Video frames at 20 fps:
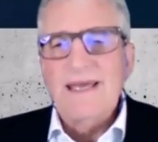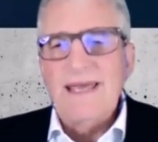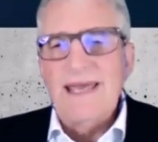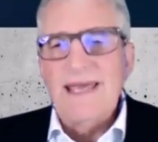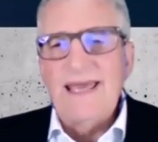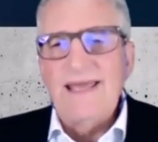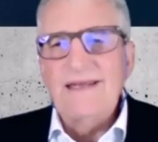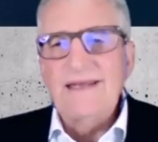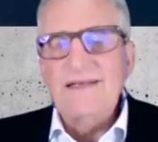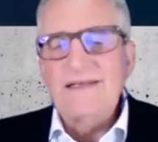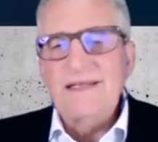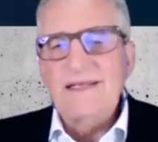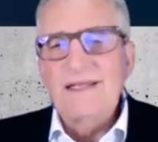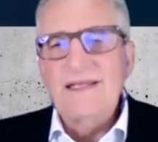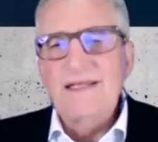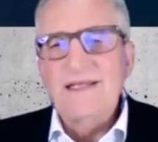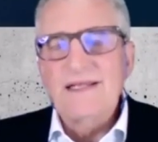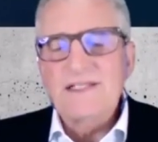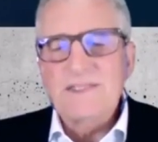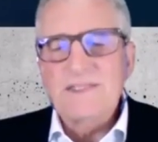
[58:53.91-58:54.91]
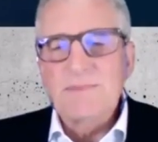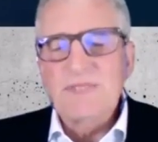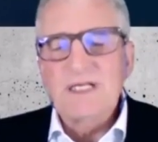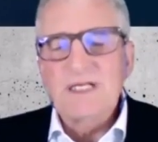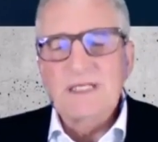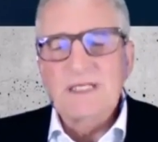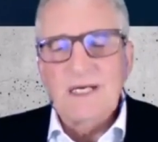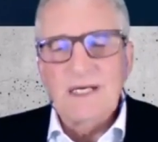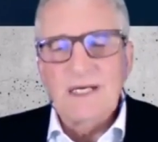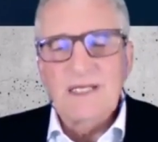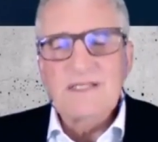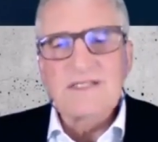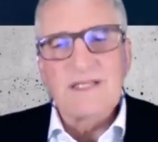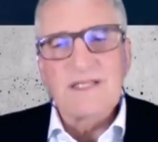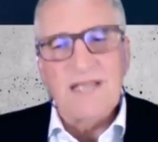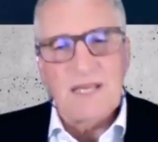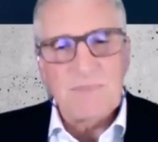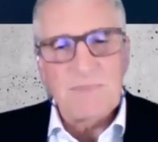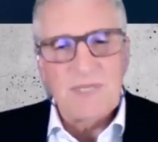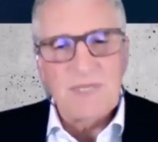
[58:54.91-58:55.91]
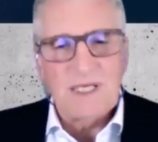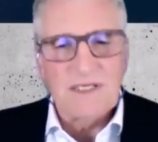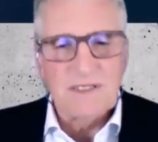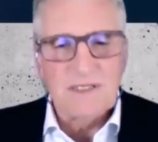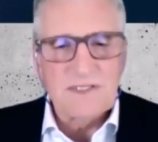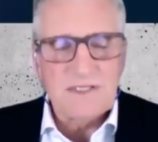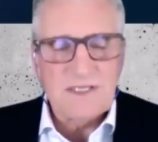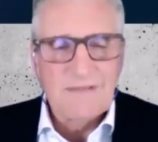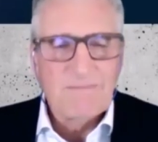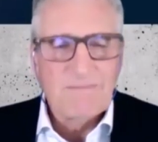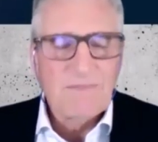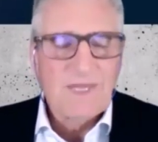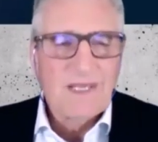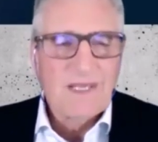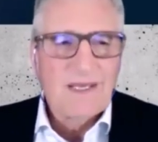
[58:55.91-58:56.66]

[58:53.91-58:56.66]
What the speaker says: And it's a bit aligned to that, because